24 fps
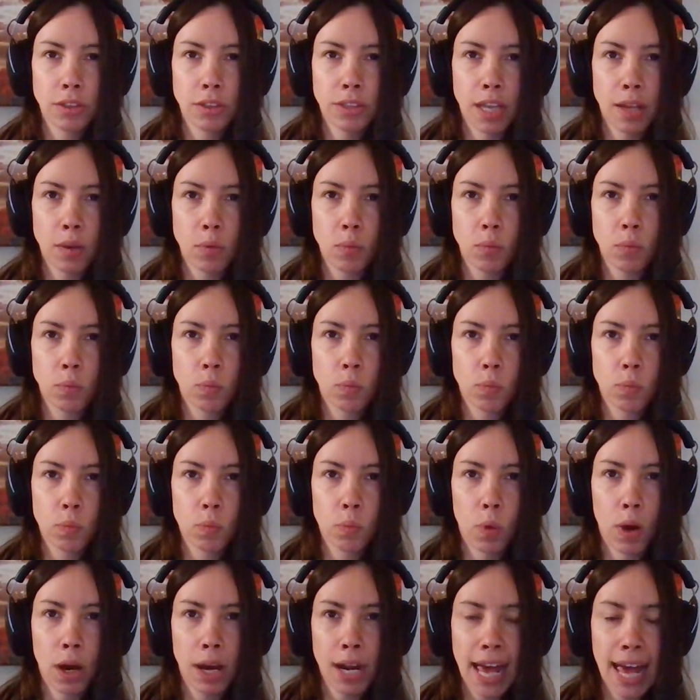that
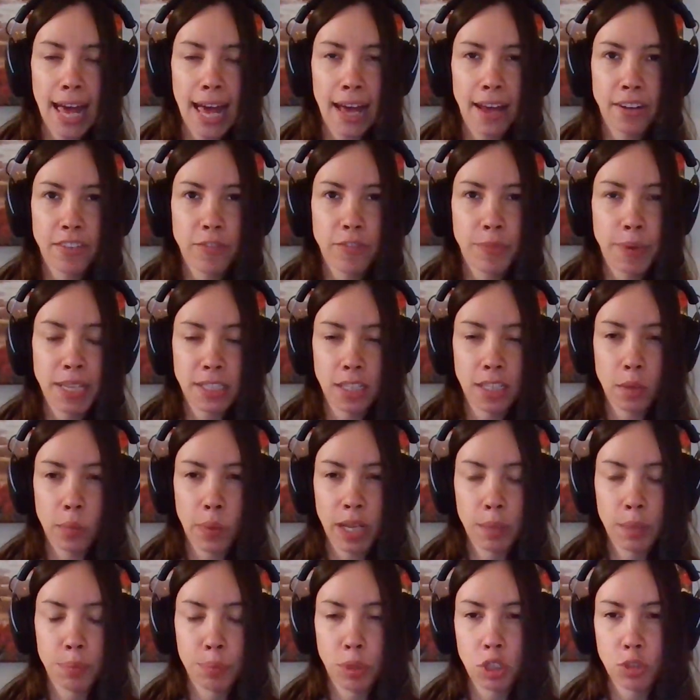want to have basically a
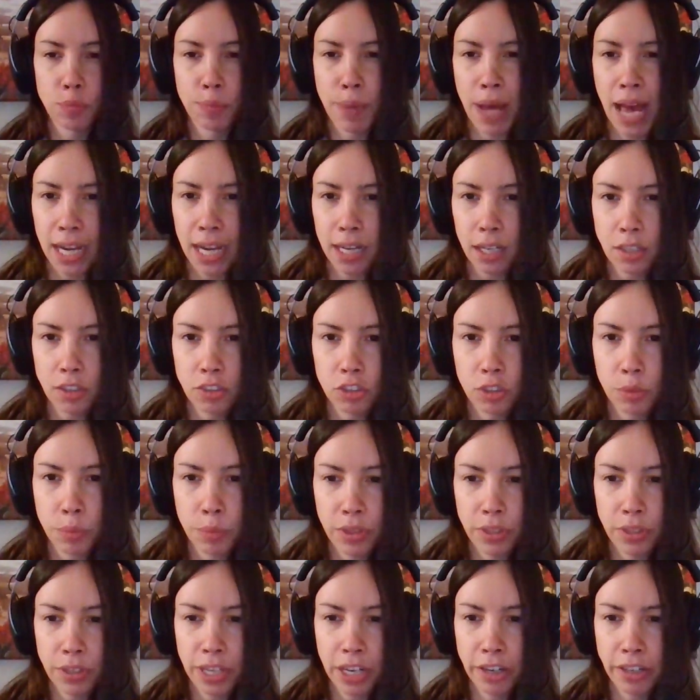way to push back on some
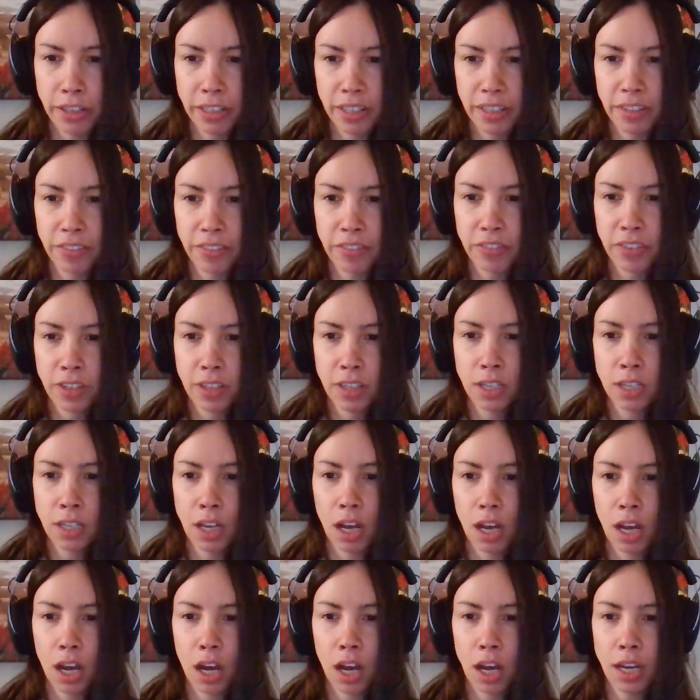of the narrative,
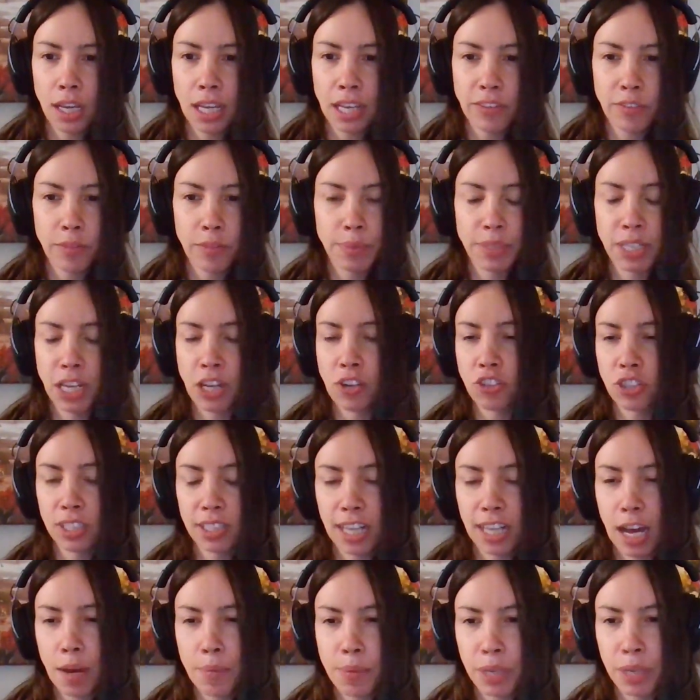even potentially
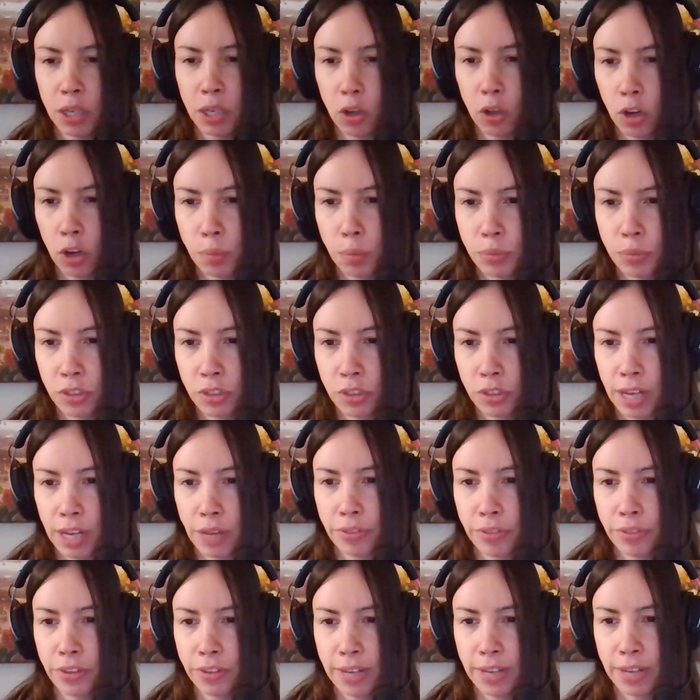lobbying arms that are
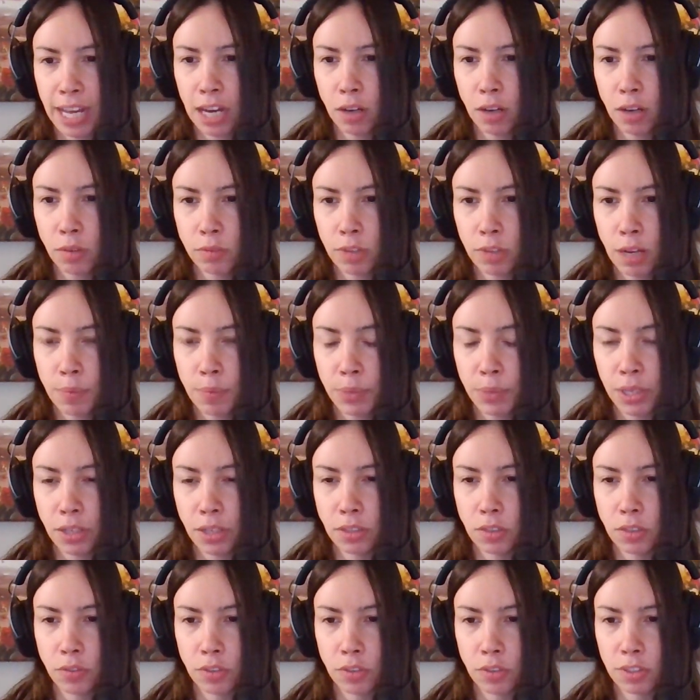out there now, right?
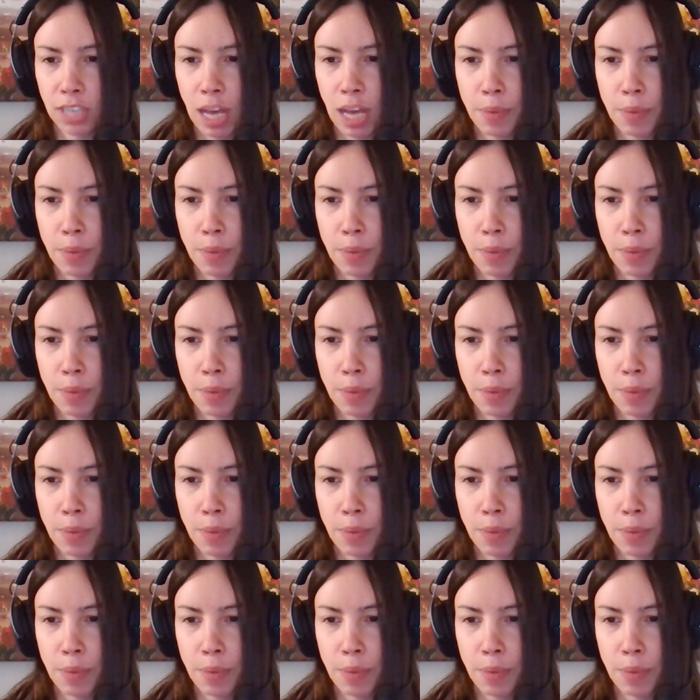Because if there's